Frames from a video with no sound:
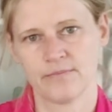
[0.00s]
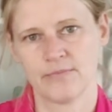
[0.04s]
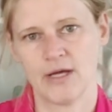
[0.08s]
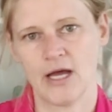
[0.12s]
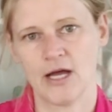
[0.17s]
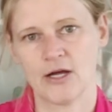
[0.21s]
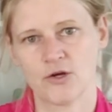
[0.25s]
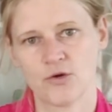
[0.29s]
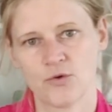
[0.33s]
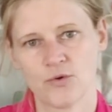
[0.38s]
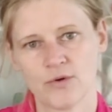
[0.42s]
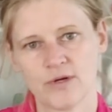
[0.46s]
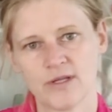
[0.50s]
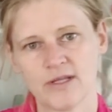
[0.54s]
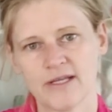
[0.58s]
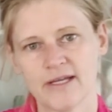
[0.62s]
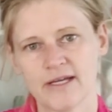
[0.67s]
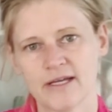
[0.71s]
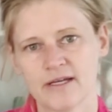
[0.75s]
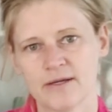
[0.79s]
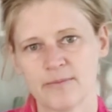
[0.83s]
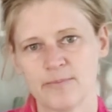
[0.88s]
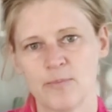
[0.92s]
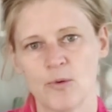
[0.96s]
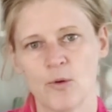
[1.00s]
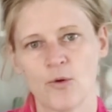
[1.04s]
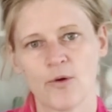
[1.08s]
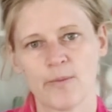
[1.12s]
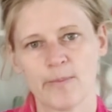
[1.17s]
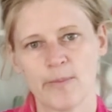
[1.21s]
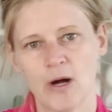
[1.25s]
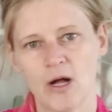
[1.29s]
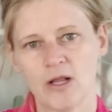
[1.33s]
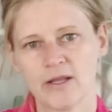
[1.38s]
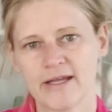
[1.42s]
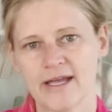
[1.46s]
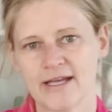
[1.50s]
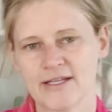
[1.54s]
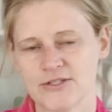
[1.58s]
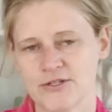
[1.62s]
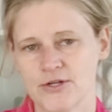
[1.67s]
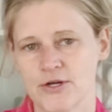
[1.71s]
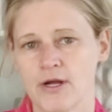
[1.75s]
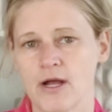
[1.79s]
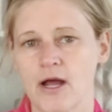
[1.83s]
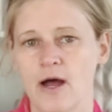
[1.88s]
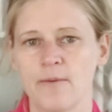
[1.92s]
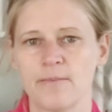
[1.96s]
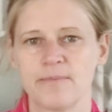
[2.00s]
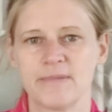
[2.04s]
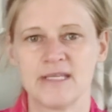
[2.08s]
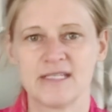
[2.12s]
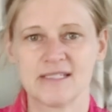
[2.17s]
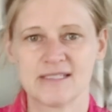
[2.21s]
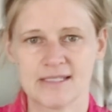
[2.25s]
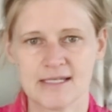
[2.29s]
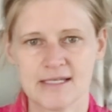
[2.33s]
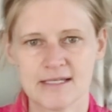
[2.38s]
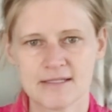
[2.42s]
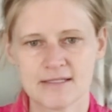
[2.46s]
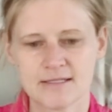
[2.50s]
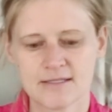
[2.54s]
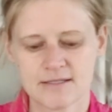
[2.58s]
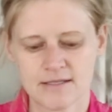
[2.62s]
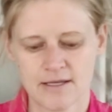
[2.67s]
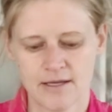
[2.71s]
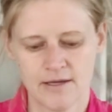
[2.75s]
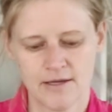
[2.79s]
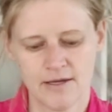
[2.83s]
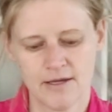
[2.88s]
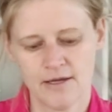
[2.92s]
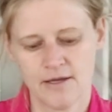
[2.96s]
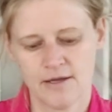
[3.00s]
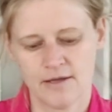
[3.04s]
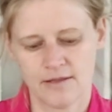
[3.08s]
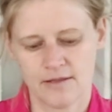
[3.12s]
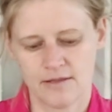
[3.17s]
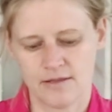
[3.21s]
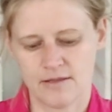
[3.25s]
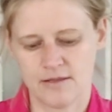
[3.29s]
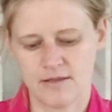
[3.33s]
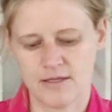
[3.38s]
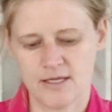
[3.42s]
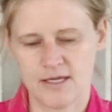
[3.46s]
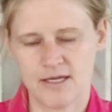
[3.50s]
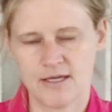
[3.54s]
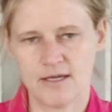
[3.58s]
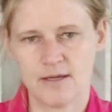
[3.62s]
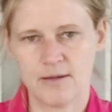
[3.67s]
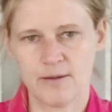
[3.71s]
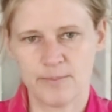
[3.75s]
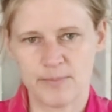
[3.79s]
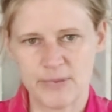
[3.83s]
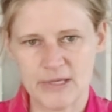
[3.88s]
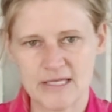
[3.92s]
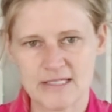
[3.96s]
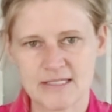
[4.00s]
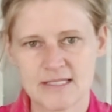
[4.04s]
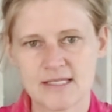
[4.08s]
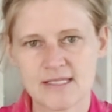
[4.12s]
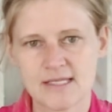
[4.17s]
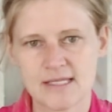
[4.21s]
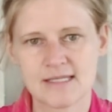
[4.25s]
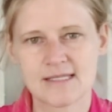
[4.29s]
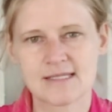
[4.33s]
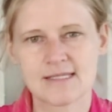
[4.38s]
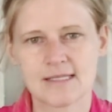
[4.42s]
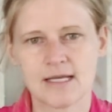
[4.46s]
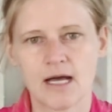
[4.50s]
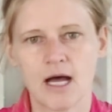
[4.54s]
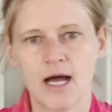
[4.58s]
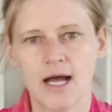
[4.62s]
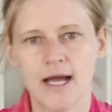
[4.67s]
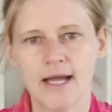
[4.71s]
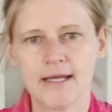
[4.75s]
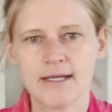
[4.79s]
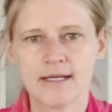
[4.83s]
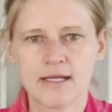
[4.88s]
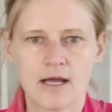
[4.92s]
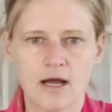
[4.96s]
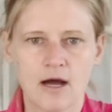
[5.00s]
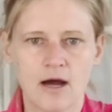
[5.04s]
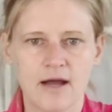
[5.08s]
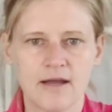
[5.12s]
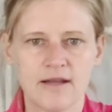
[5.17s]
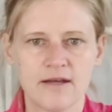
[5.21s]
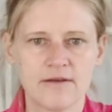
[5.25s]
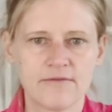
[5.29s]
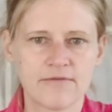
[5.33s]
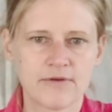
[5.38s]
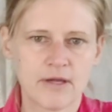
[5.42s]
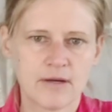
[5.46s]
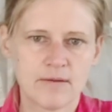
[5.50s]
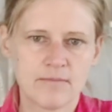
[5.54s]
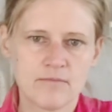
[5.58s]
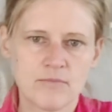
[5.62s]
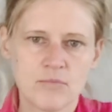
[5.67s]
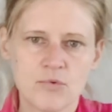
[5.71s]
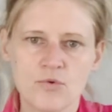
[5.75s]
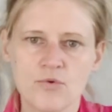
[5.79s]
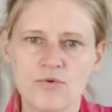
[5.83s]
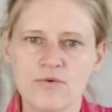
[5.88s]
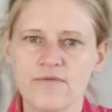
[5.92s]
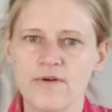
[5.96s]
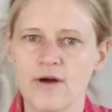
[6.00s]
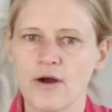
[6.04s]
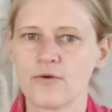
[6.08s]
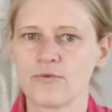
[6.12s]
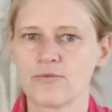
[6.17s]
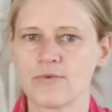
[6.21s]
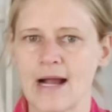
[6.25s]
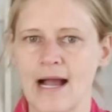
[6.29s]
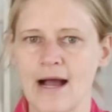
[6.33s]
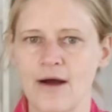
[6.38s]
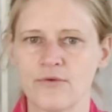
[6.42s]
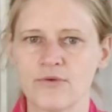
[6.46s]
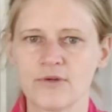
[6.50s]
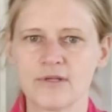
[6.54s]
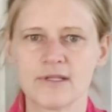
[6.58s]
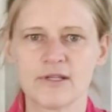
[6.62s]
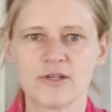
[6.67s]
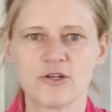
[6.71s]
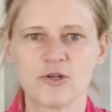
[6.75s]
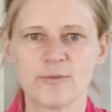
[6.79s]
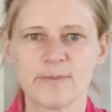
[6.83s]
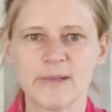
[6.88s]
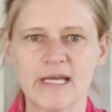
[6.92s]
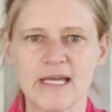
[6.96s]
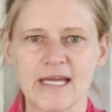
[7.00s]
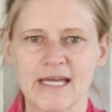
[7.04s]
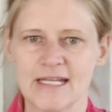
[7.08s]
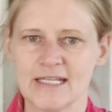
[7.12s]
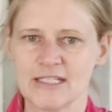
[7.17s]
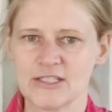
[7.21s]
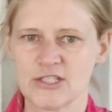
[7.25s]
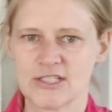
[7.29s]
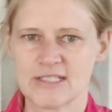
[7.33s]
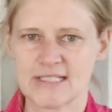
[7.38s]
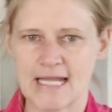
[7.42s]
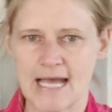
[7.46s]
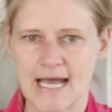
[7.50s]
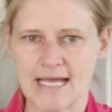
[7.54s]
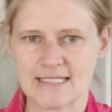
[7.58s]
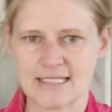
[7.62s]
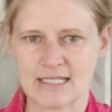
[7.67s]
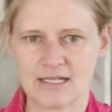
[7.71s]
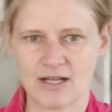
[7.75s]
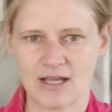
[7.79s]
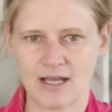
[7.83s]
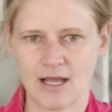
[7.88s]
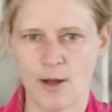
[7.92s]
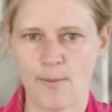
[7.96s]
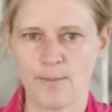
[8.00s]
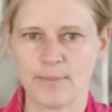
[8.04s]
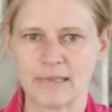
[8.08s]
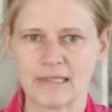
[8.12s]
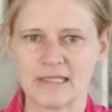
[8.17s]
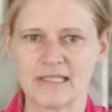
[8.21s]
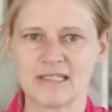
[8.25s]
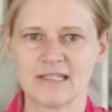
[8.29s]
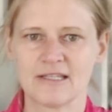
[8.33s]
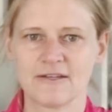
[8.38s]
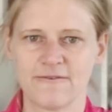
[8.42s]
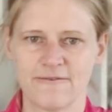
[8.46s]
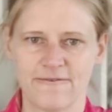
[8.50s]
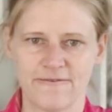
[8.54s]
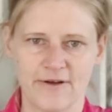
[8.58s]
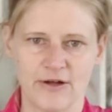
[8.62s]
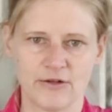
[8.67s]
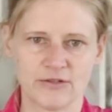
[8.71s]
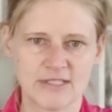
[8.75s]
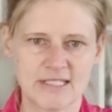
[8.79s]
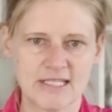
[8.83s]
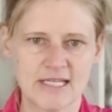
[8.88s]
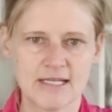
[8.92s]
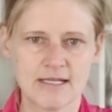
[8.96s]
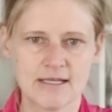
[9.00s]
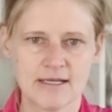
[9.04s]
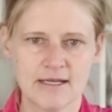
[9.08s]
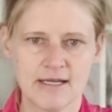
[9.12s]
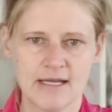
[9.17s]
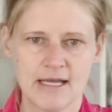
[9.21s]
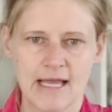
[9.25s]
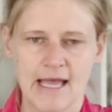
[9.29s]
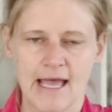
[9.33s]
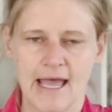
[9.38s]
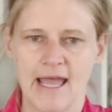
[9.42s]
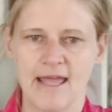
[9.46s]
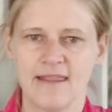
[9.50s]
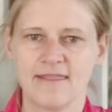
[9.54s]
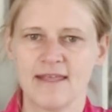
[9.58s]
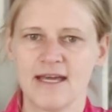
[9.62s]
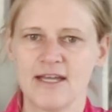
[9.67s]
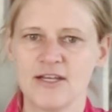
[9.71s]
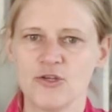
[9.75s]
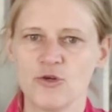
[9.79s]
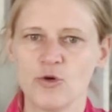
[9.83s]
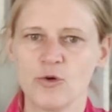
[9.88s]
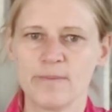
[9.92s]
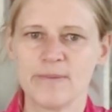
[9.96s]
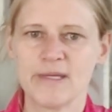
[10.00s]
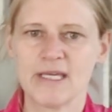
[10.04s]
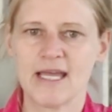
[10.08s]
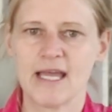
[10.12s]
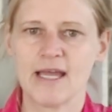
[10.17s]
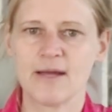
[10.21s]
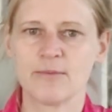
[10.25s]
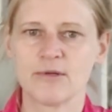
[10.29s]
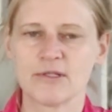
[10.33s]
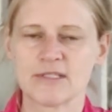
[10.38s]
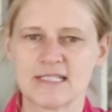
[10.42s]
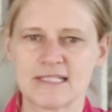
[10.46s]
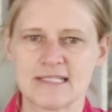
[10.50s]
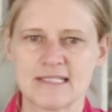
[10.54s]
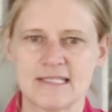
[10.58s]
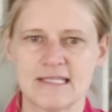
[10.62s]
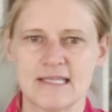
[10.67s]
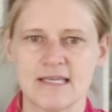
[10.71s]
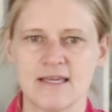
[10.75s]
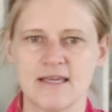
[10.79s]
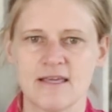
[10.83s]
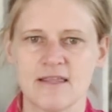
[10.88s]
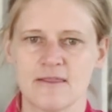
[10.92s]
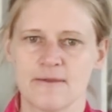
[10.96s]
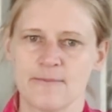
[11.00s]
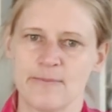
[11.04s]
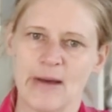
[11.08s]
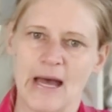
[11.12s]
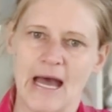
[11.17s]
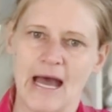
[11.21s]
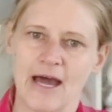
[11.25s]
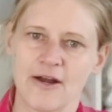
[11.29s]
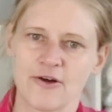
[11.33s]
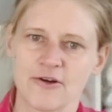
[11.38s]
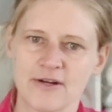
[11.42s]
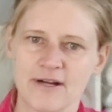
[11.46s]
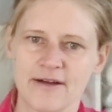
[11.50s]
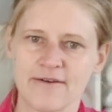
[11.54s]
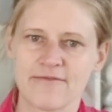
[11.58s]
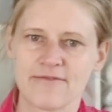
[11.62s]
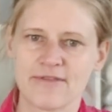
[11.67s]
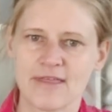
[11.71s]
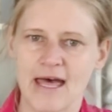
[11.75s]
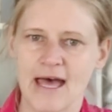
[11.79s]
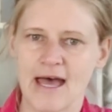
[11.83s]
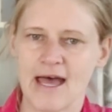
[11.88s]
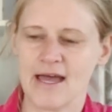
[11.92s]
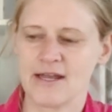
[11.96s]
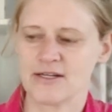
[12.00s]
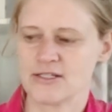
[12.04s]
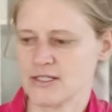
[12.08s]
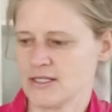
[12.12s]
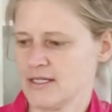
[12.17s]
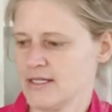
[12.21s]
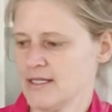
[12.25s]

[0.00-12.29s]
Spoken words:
acrylic or polyester cut pieces, the pieces inside kind of can move around a little bit and it just hasn't completely felted, and then you'll be able to see the pattern of that